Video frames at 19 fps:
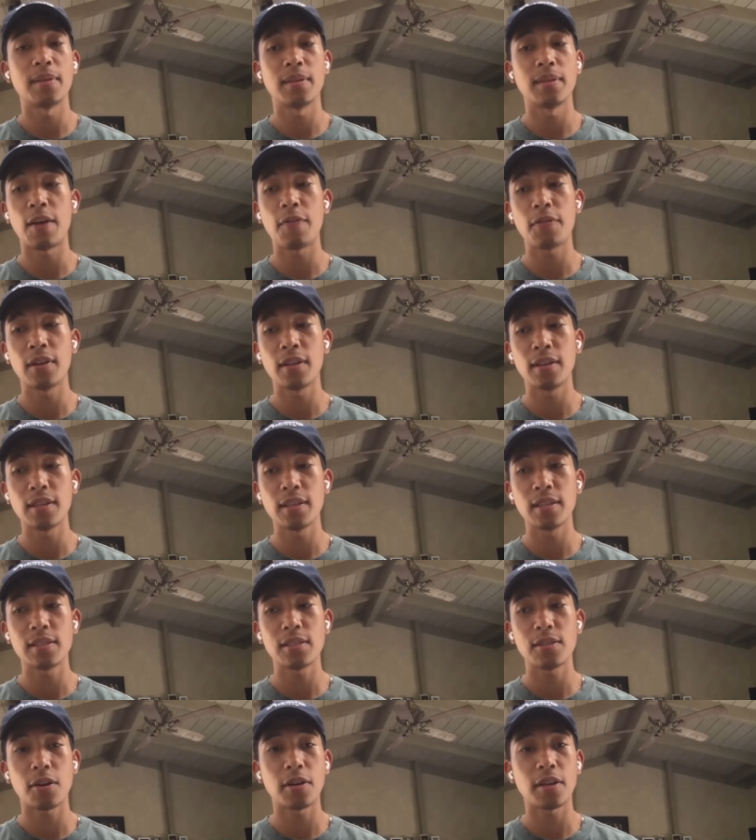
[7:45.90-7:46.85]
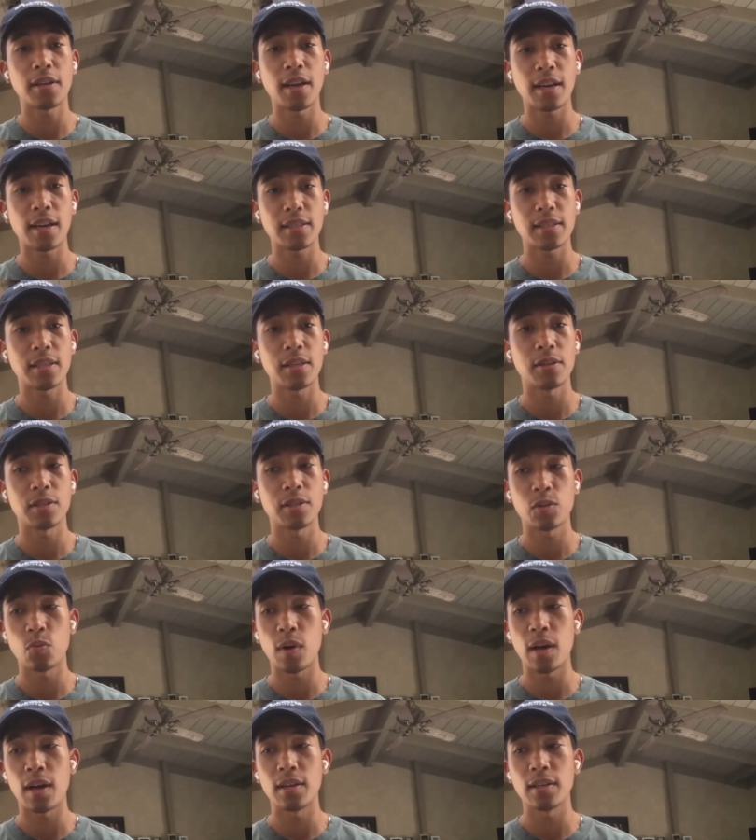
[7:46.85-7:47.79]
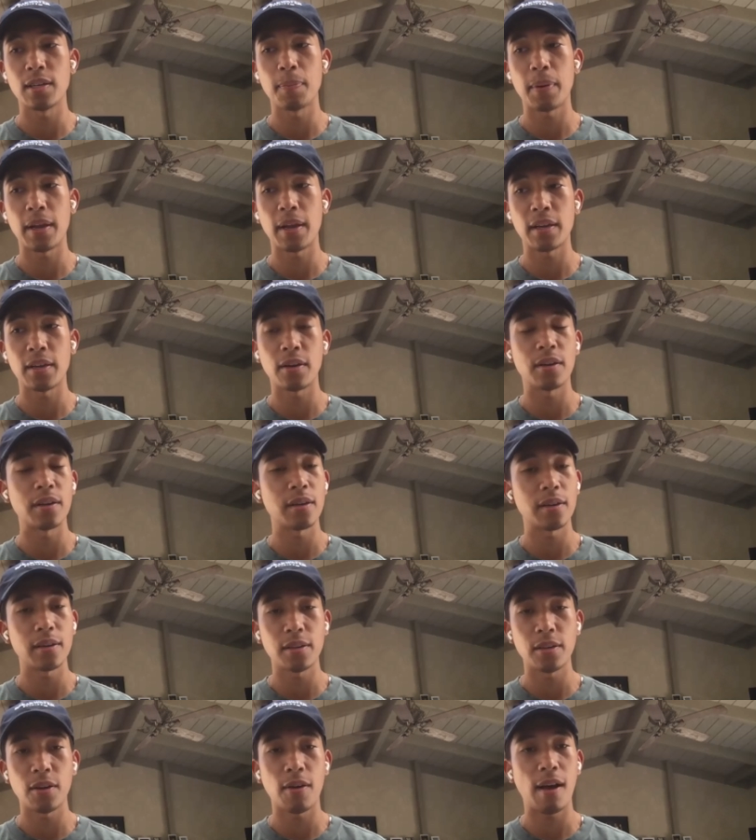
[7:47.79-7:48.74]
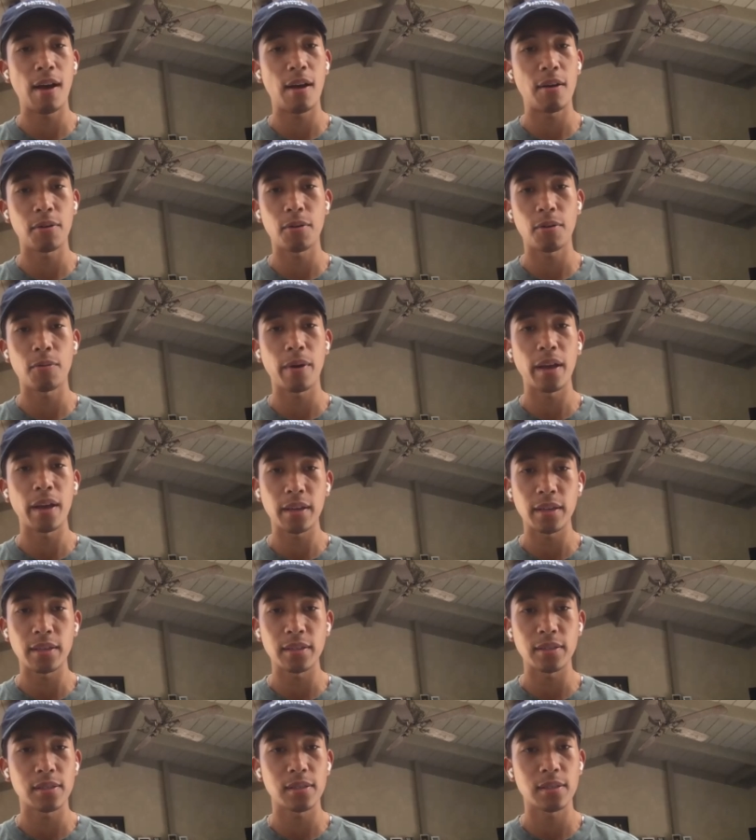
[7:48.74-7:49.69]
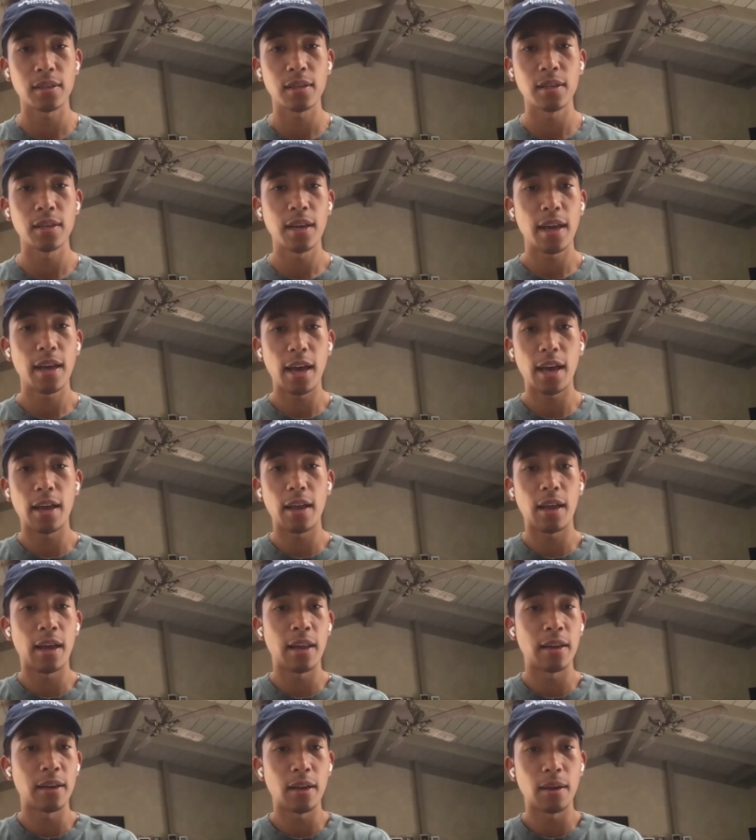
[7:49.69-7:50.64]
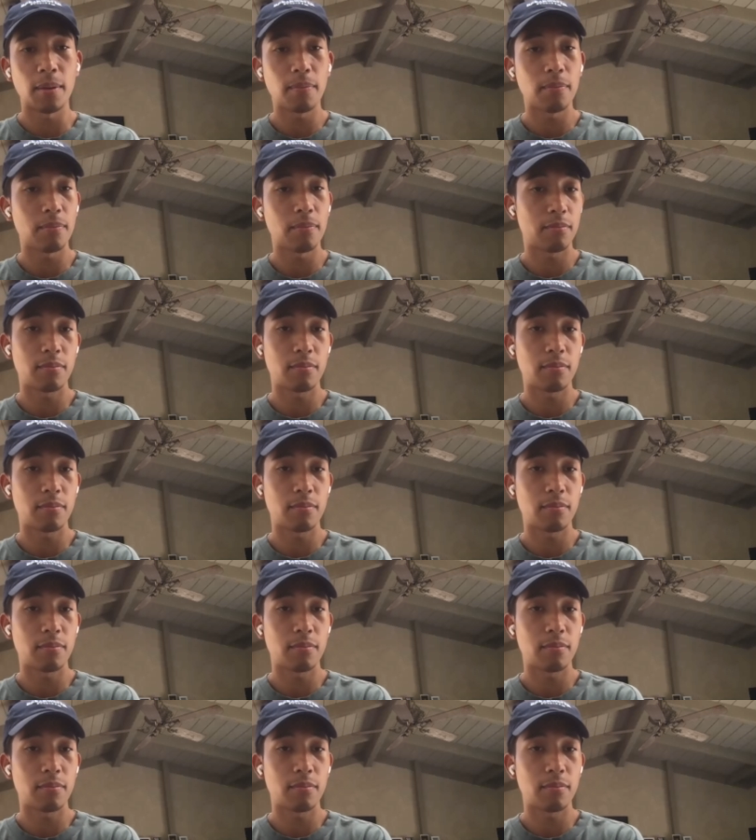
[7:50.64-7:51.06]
Definitely starting next year as well, depending on, you know, how her rankings end up.